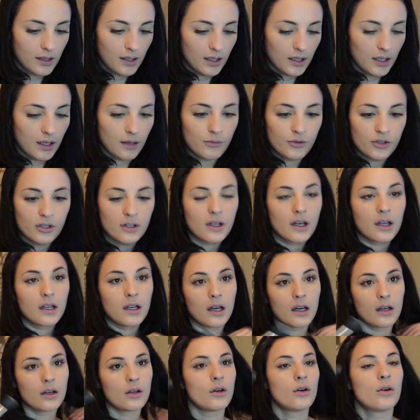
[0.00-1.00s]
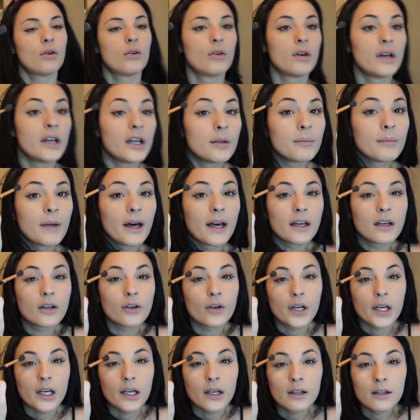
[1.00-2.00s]
And I'm just gonna go in my
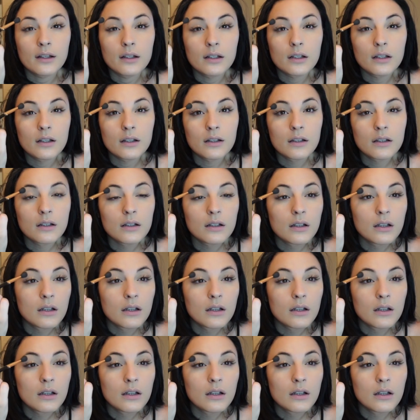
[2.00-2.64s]
crease.